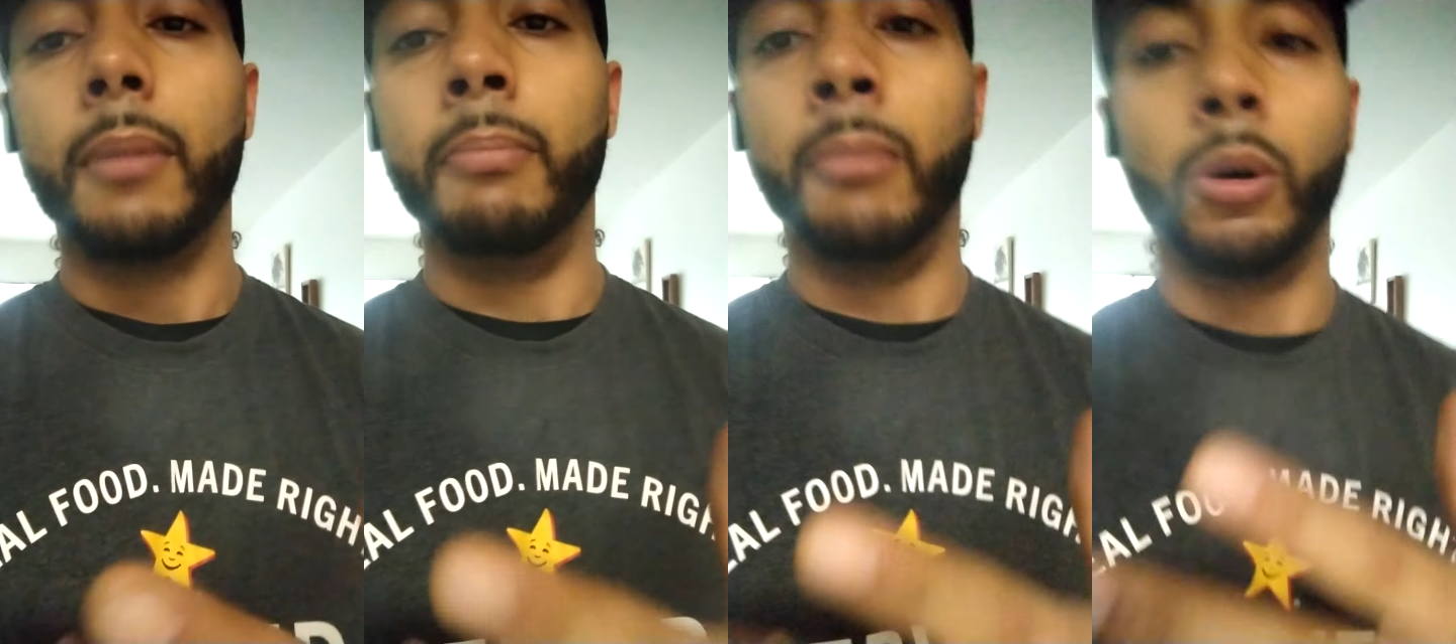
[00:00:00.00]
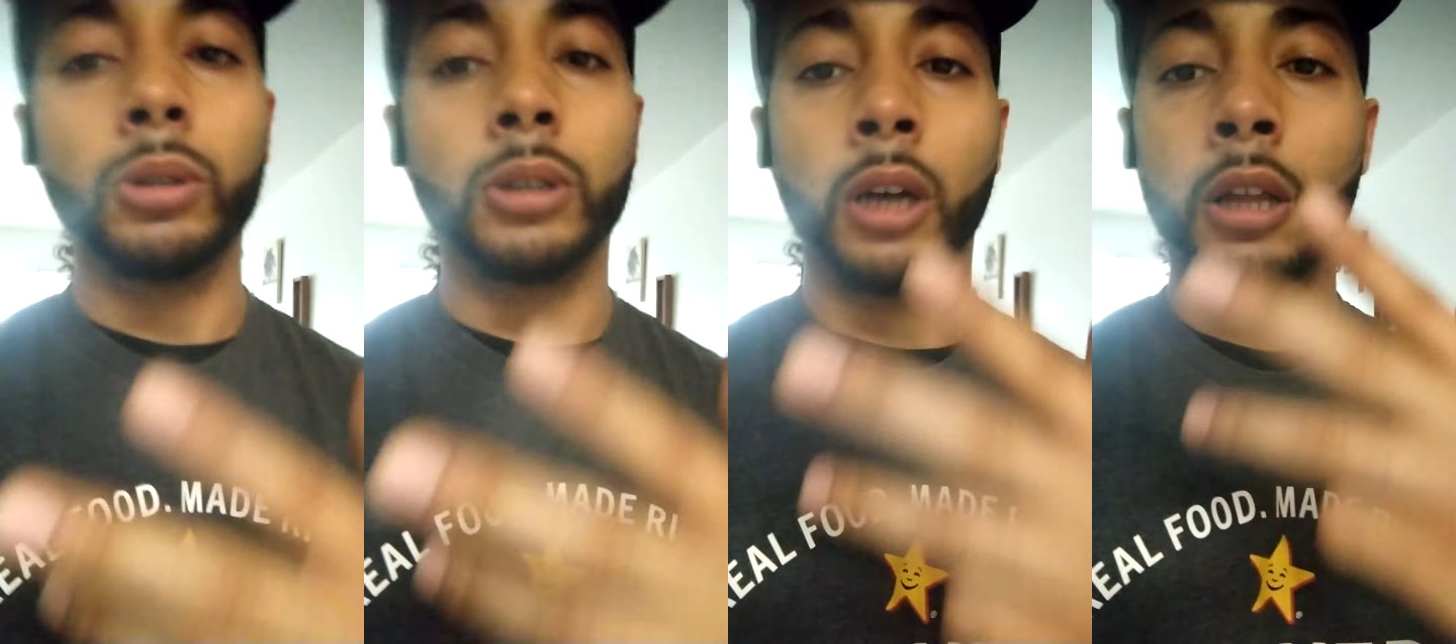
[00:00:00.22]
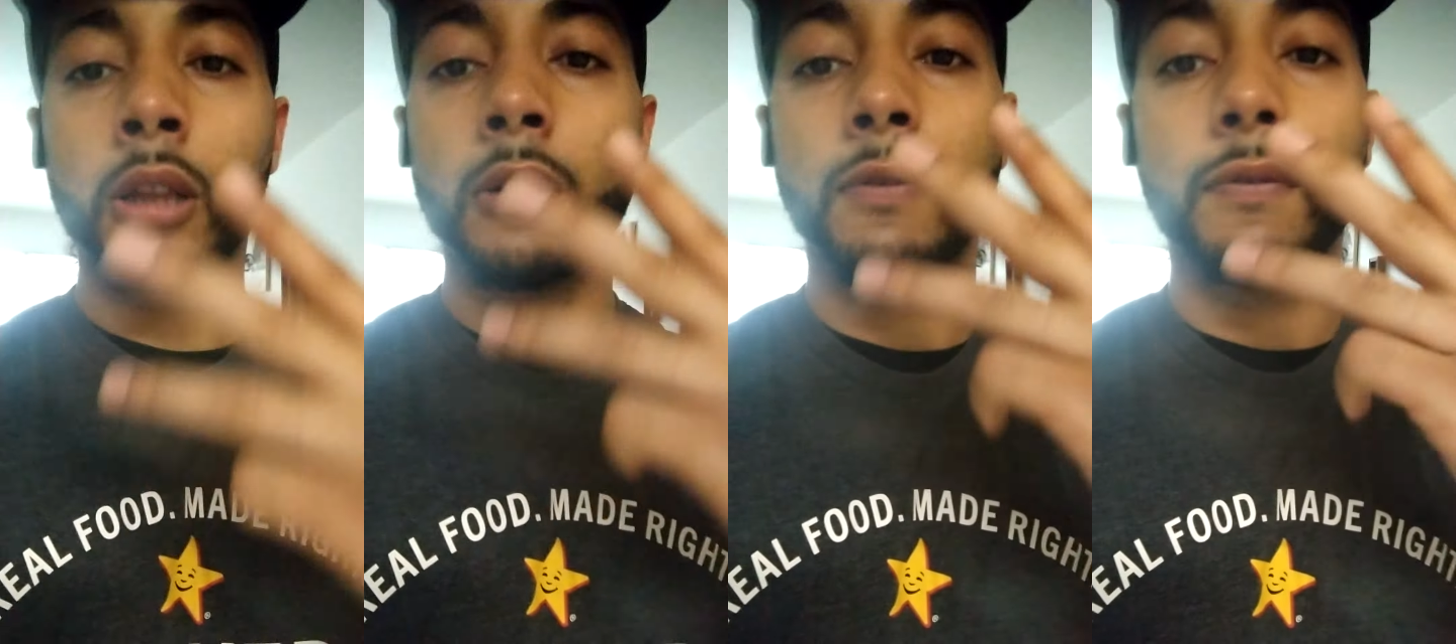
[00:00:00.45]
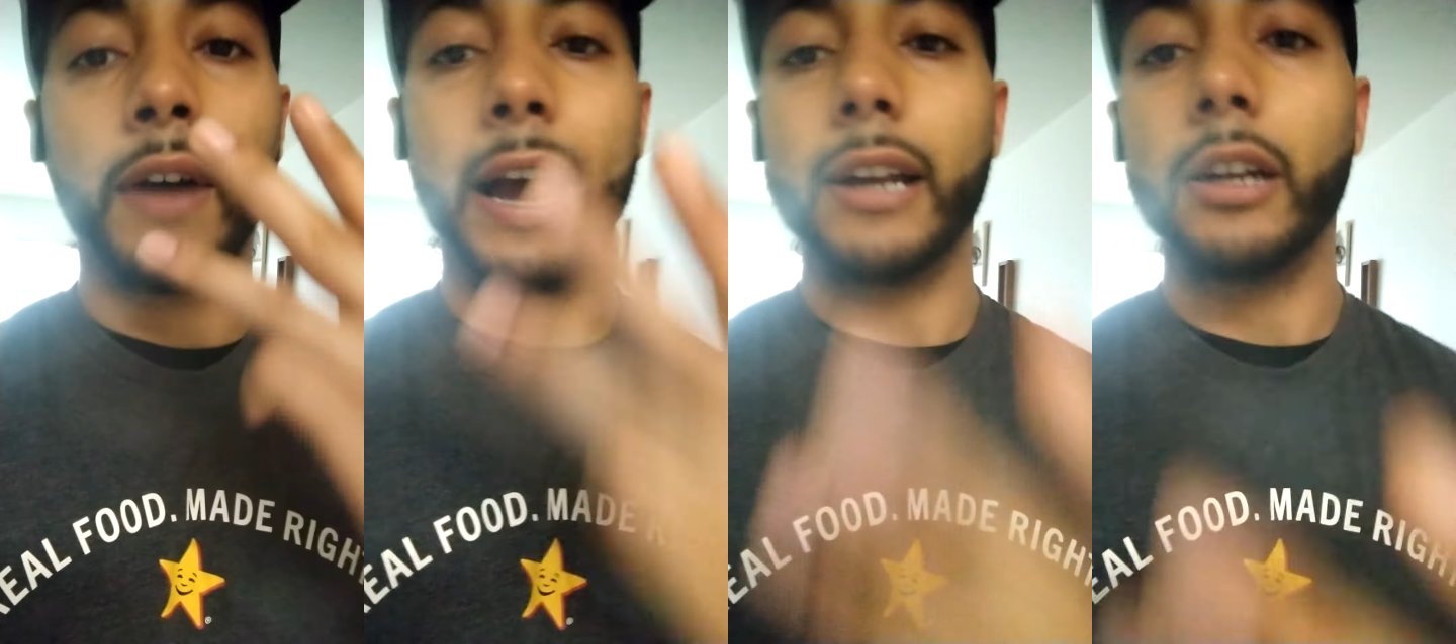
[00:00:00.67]
Most
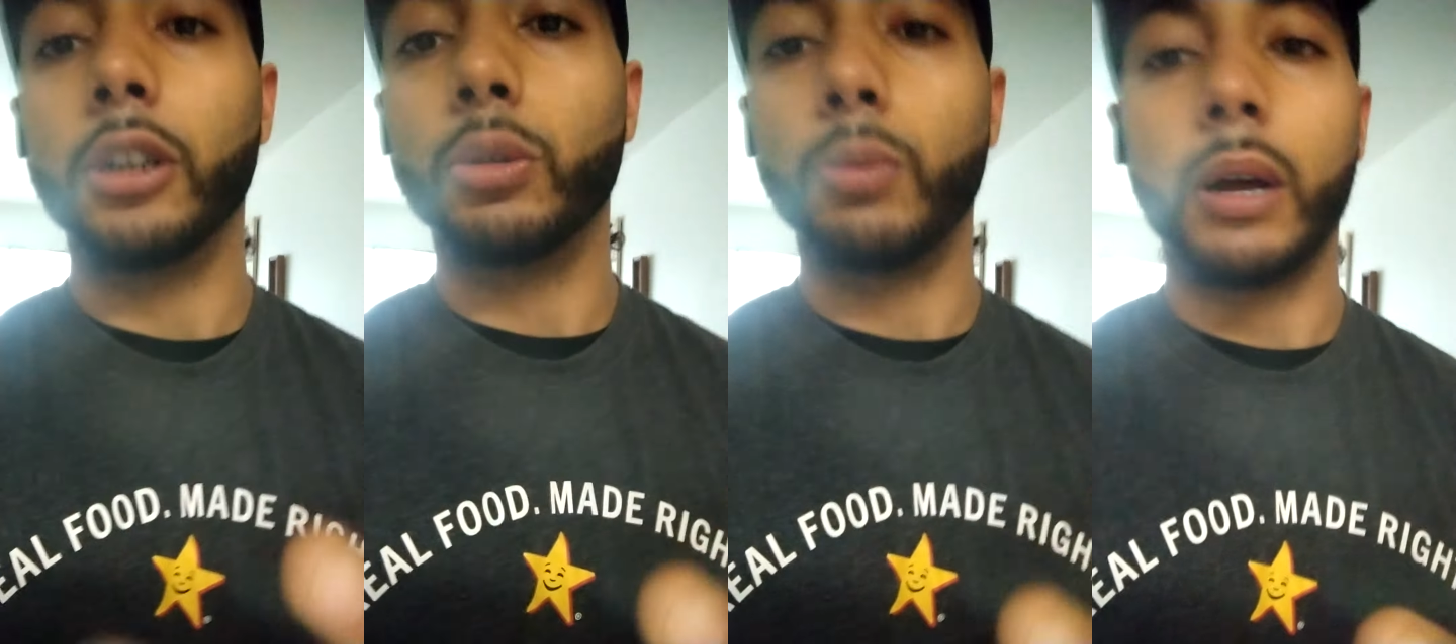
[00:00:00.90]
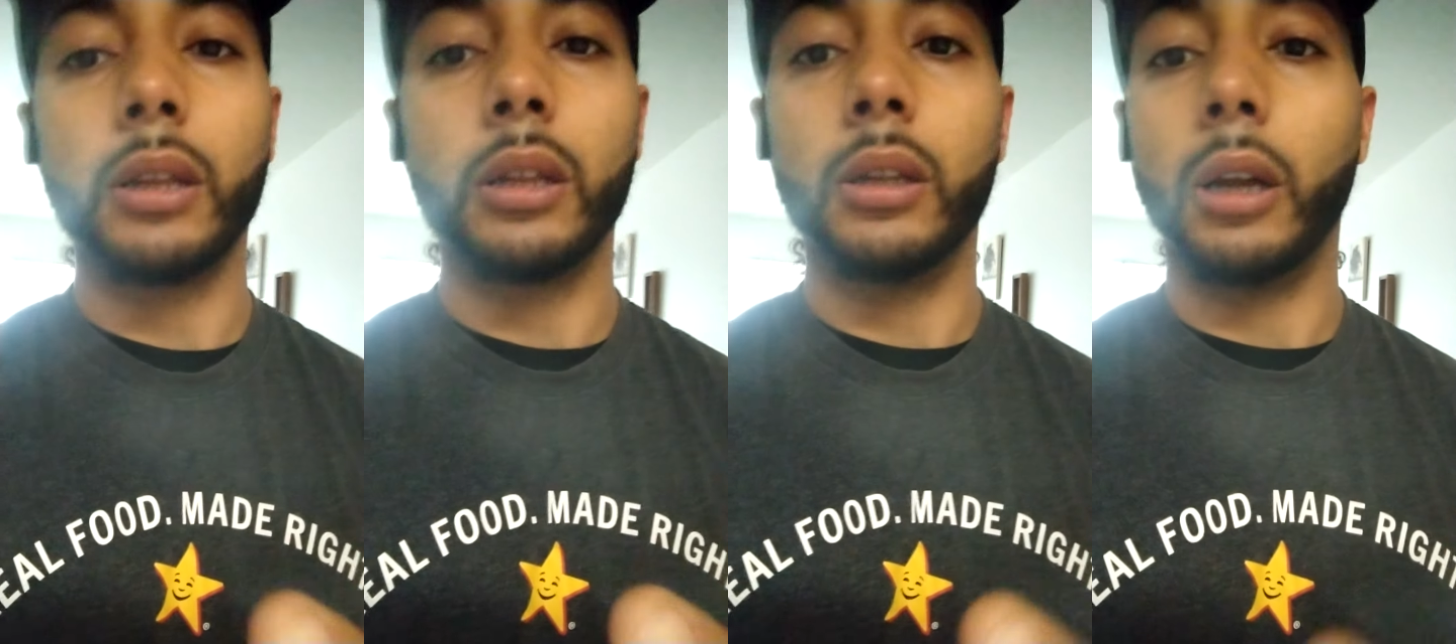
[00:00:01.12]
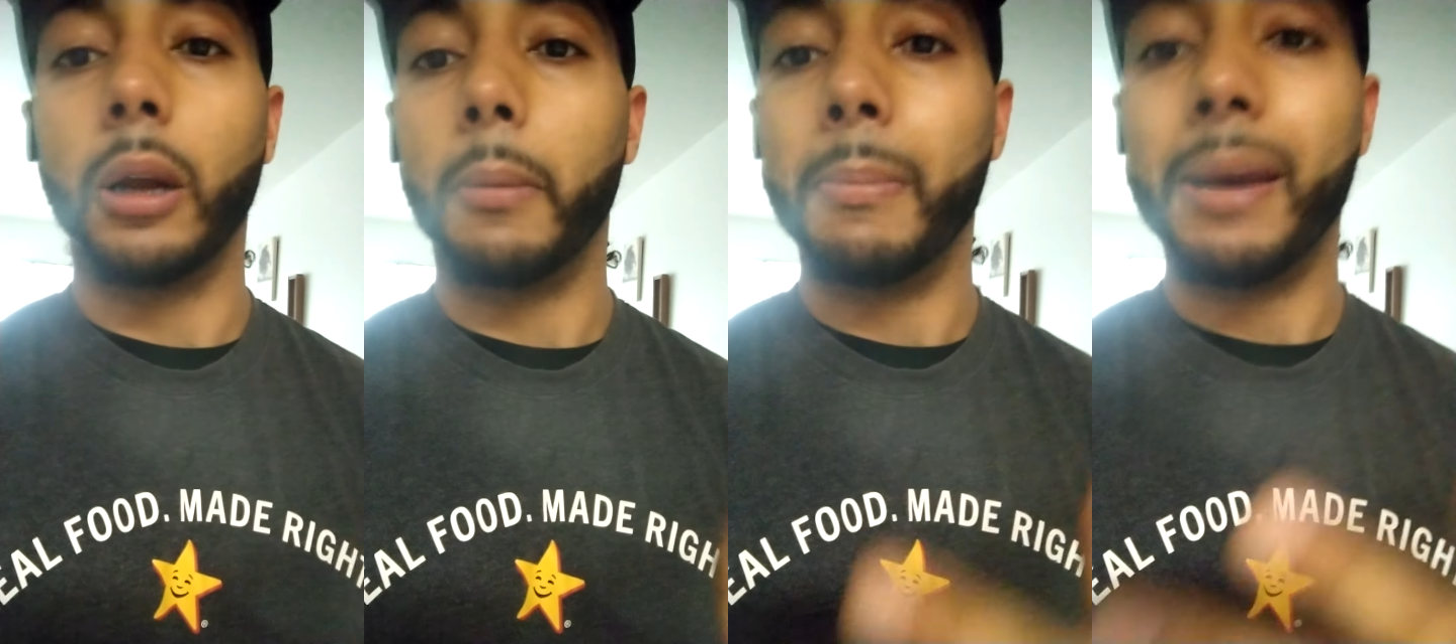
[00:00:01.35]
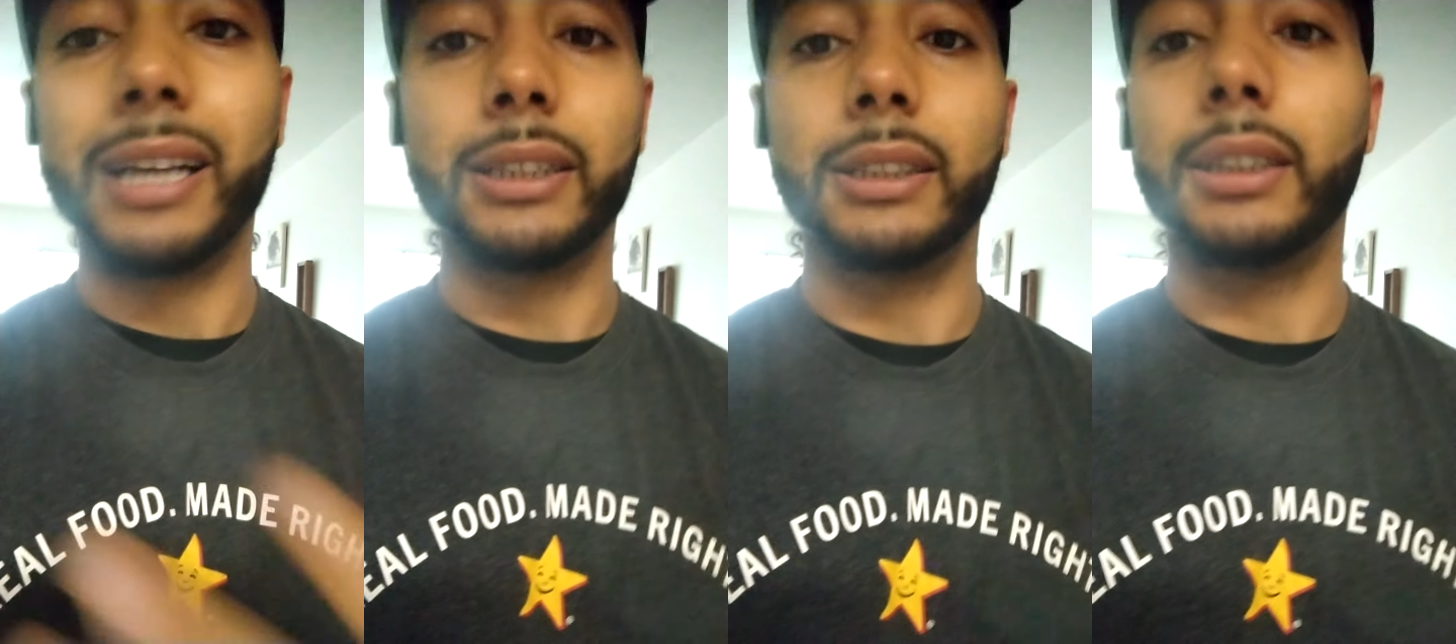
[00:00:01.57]
other fighters, whether
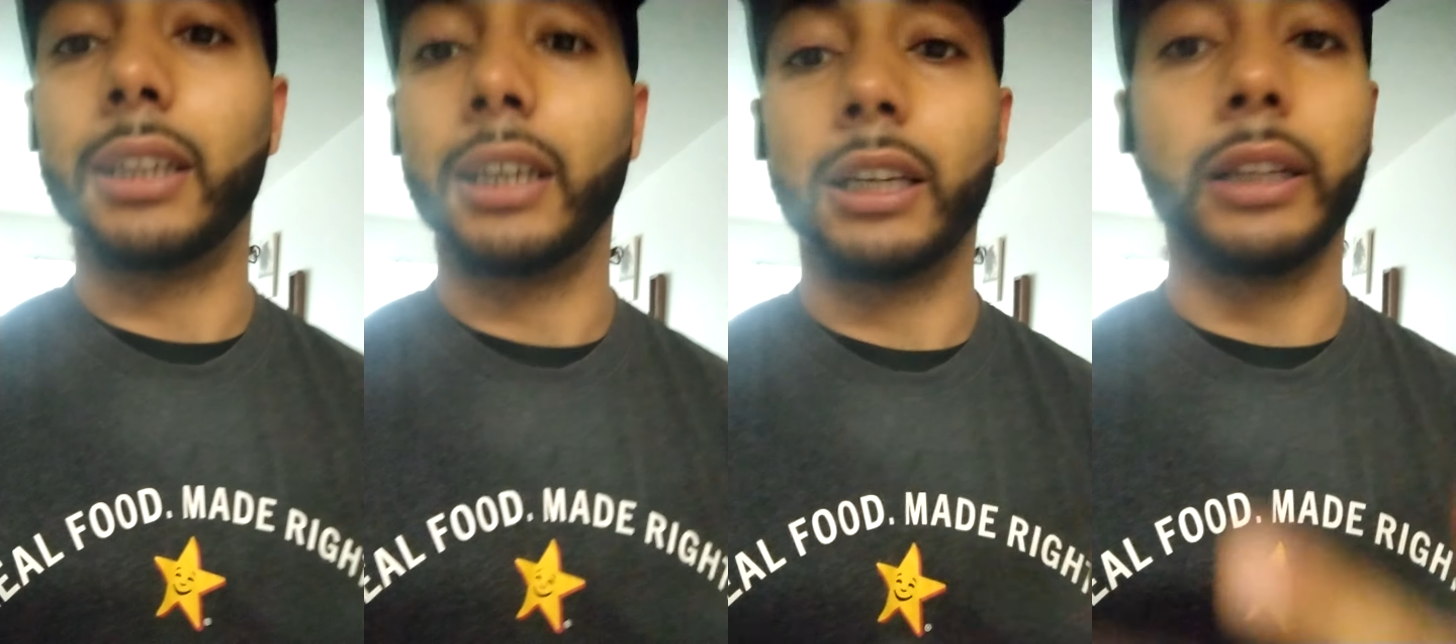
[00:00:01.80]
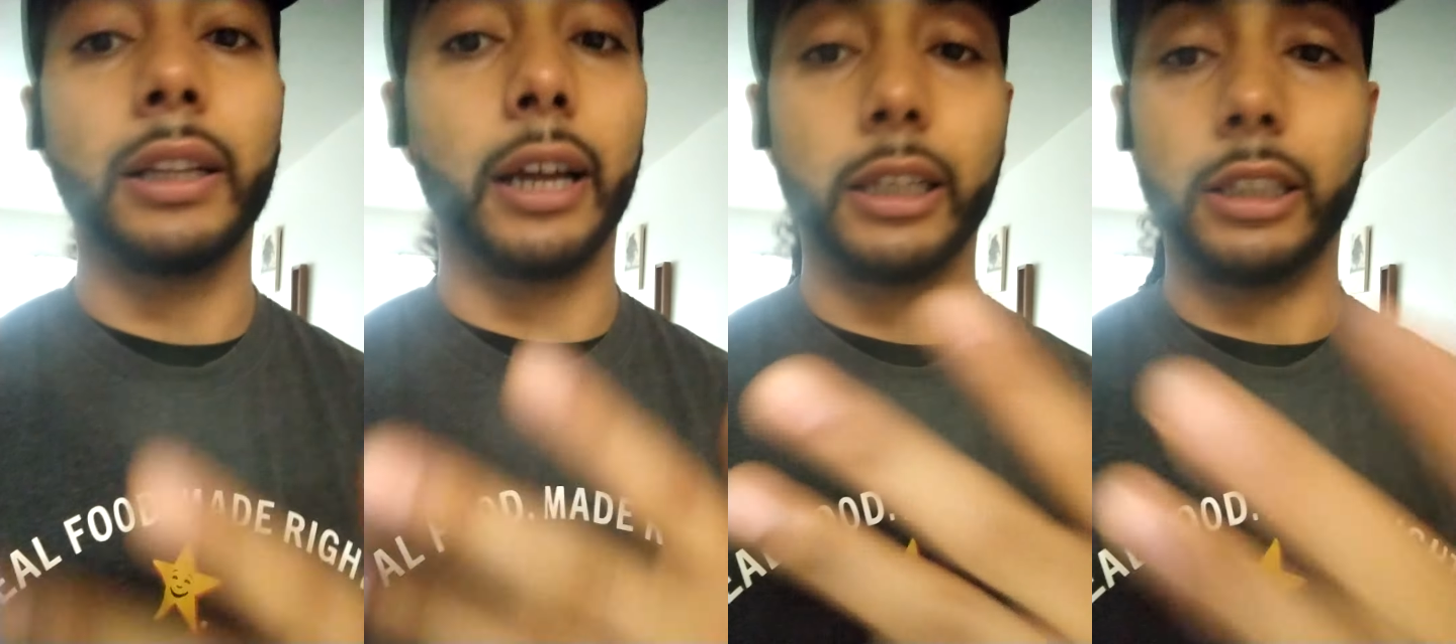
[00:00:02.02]
they're Mexican,